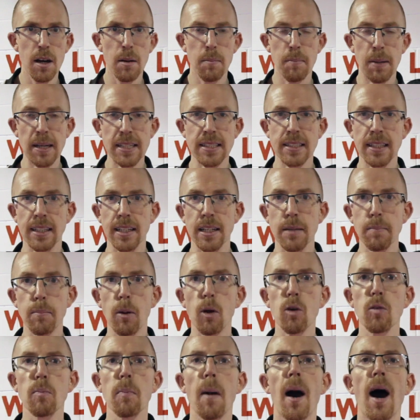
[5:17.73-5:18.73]
Basically,
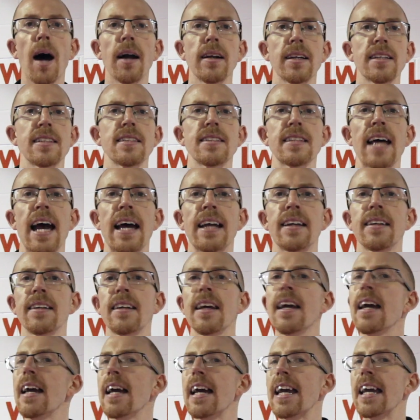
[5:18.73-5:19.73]
both partners stand
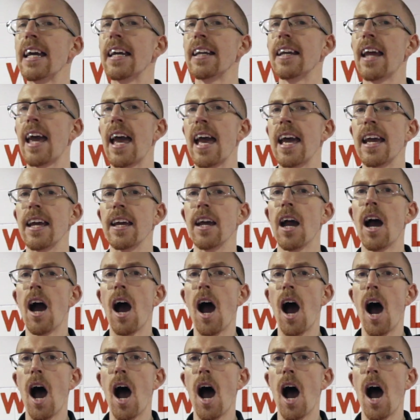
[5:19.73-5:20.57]
in a